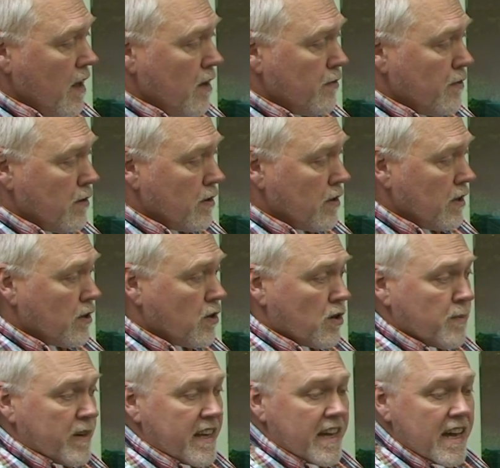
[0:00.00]
for
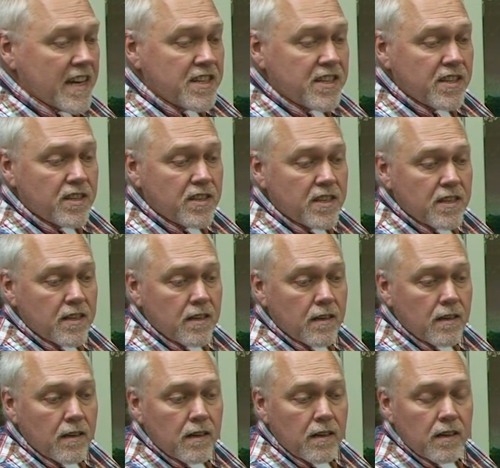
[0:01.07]
communications
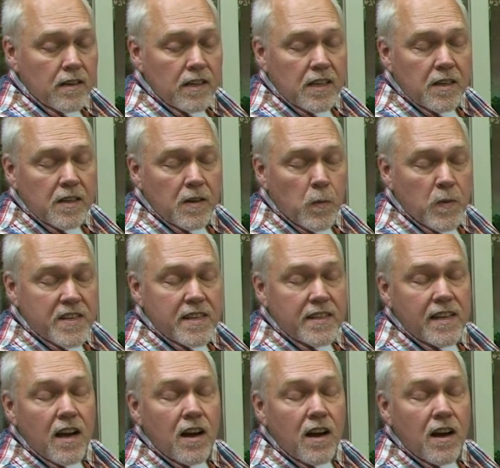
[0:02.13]
within the